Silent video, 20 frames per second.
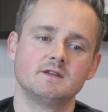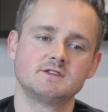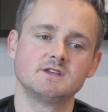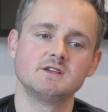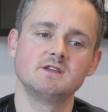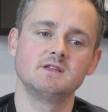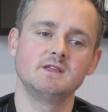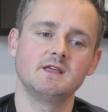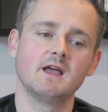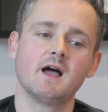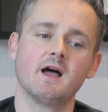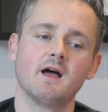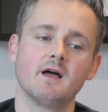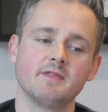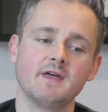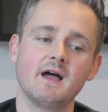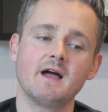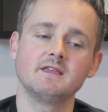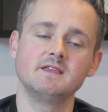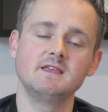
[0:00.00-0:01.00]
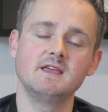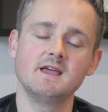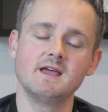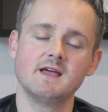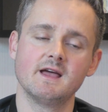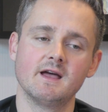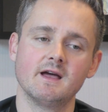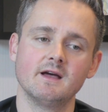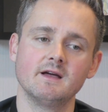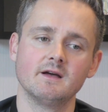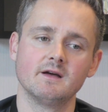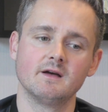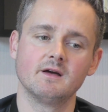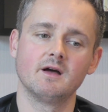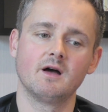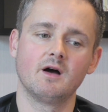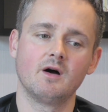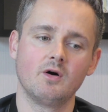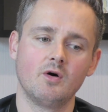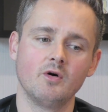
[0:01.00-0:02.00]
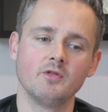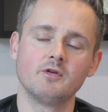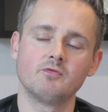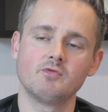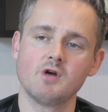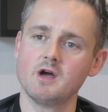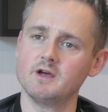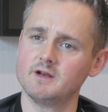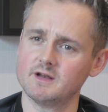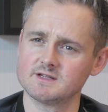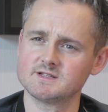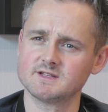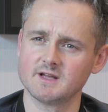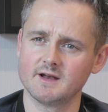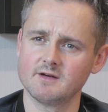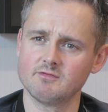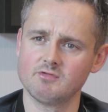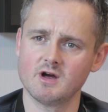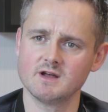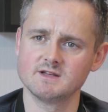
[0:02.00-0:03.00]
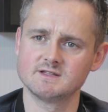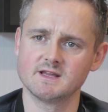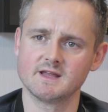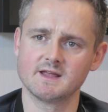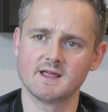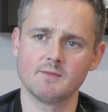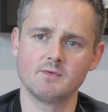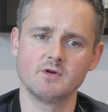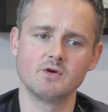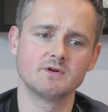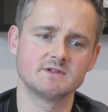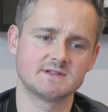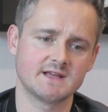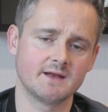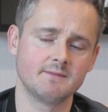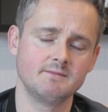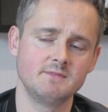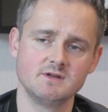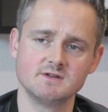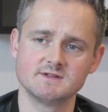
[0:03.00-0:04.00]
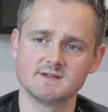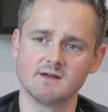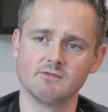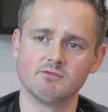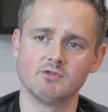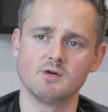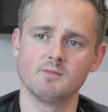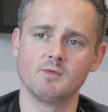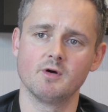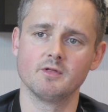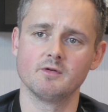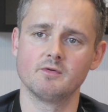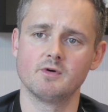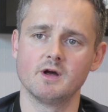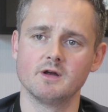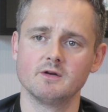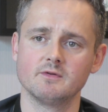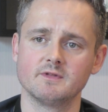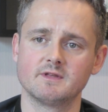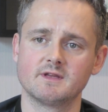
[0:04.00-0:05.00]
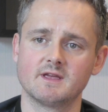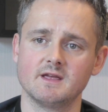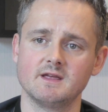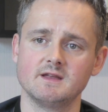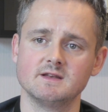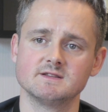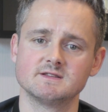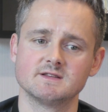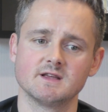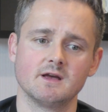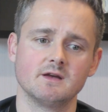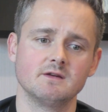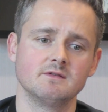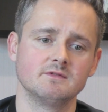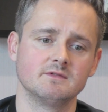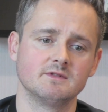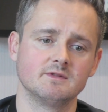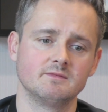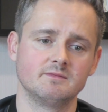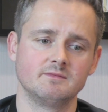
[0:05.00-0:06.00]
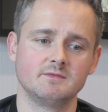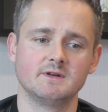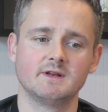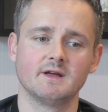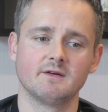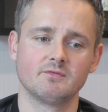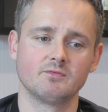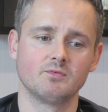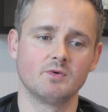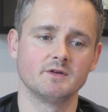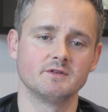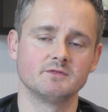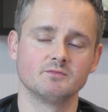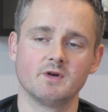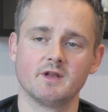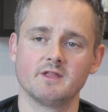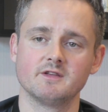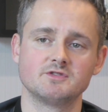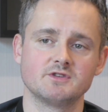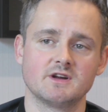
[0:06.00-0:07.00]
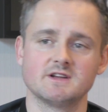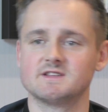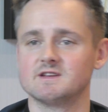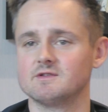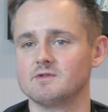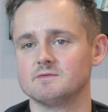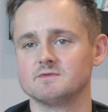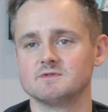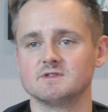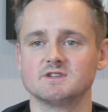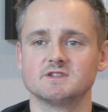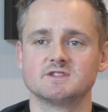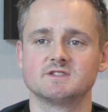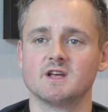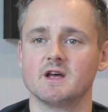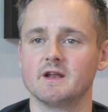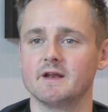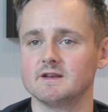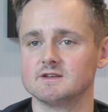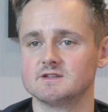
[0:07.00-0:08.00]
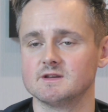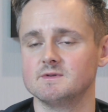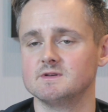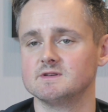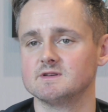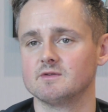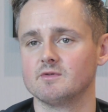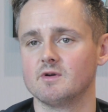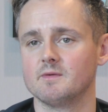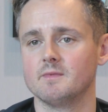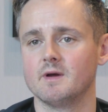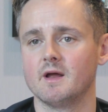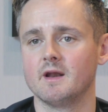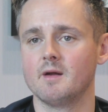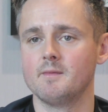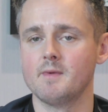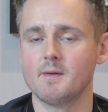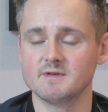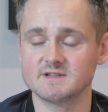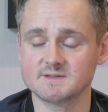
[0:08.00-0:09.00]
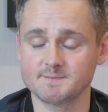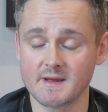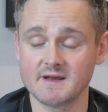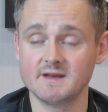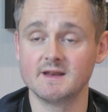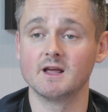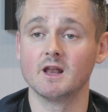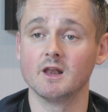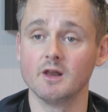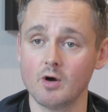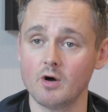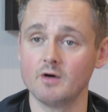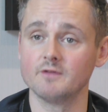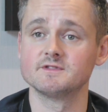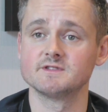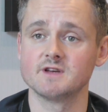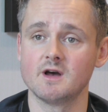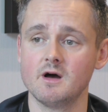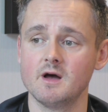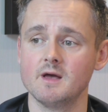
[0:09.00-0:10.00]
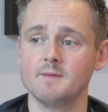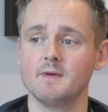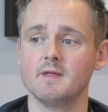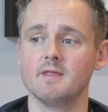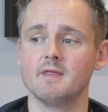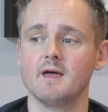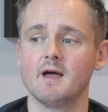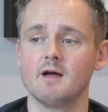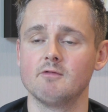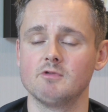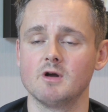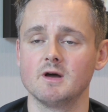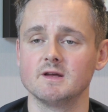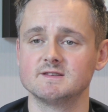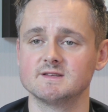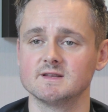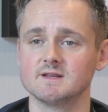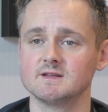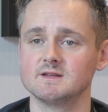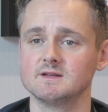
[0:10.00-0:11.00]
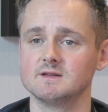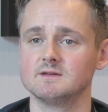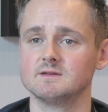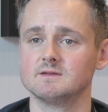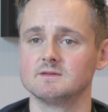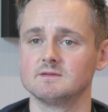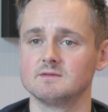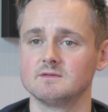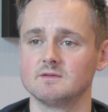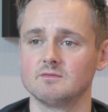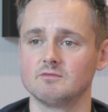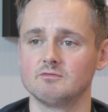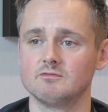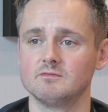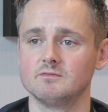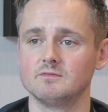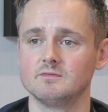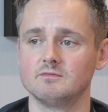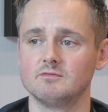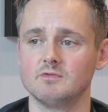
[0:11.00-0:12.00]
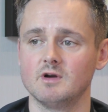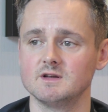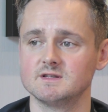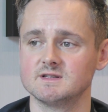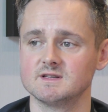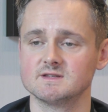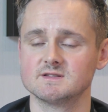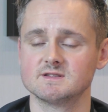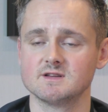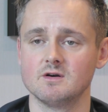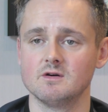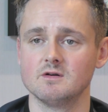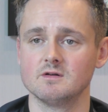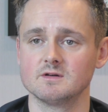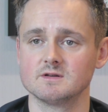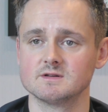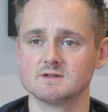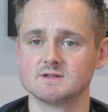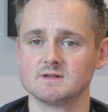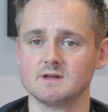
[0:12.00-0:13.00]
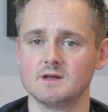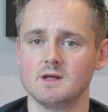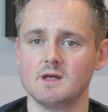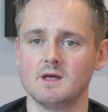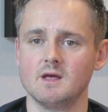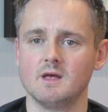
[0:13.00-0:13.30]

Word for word: To, yeah, that year uh, on the road, I started writing again. We always had a music room on the road with Keane, so you'd have one one of the dressing rooms. You just turn it into a music room, and I remember spending a lot of time in there writing, writing songs,